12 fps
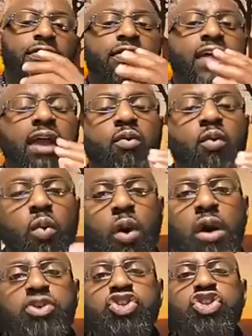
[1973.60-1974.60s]
They
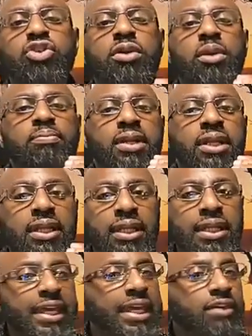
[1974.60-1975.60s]
want you to
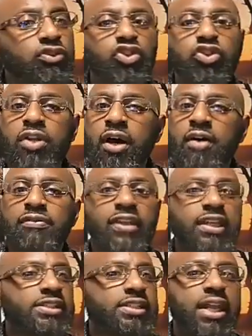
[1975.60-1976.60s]
believe stuff
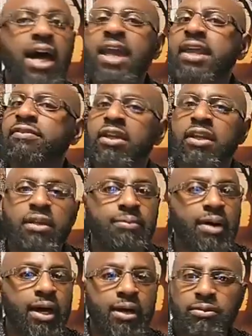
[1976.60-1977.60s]
that's not even in the
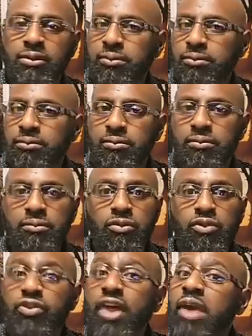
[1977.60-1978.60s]
Bible.
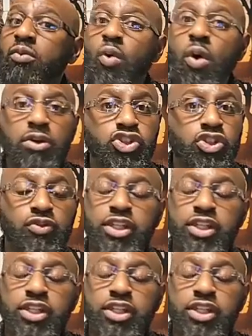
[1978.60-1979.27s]
They want you.